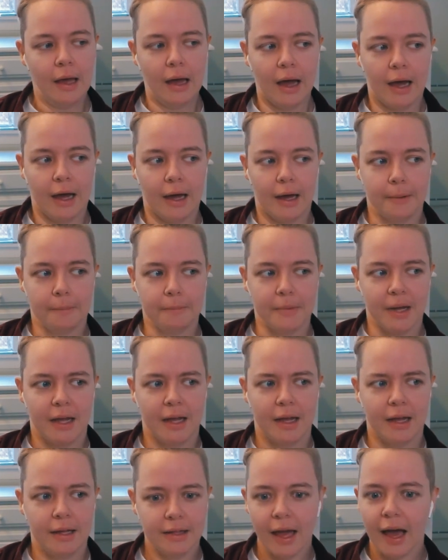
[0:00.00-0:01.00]
um,
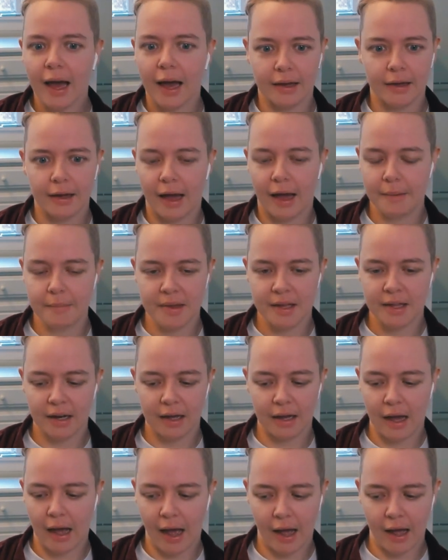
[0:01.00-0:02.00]
yeah, I mean,
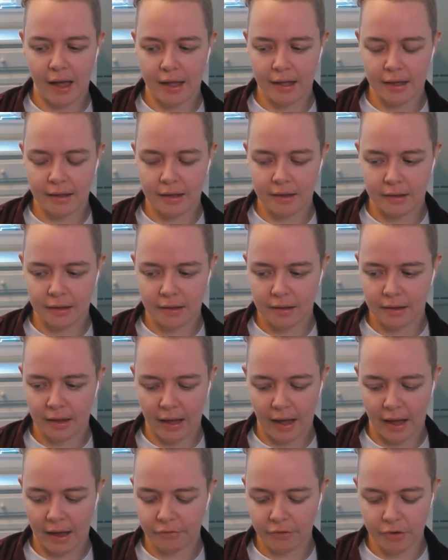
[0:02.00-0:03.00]
I
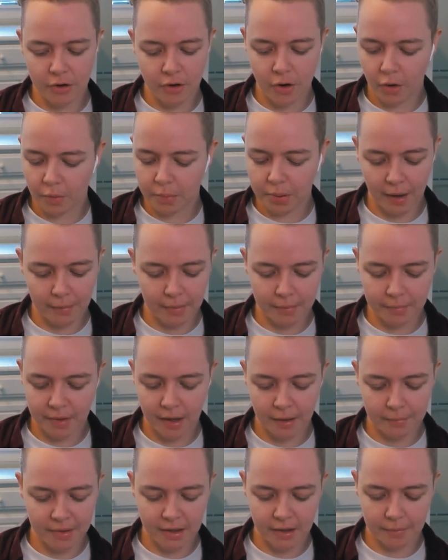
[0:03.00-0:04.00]
have no problem
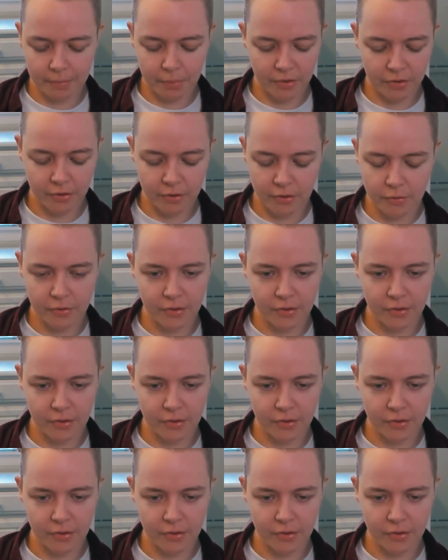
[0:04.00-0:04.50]
coming up with new